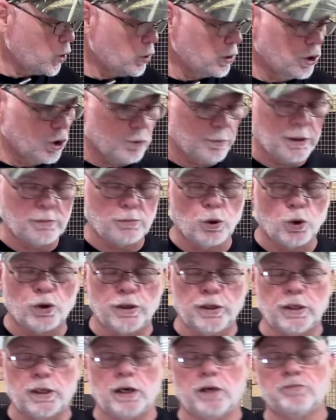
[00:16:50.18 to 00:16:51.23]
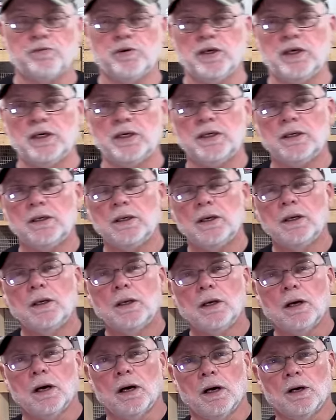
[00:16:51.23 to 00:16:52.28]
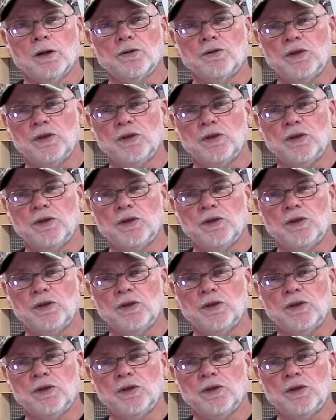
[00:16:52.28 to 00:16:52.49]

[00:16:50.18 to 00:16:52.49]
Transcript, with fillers: go a little bit more in on feed. Uh,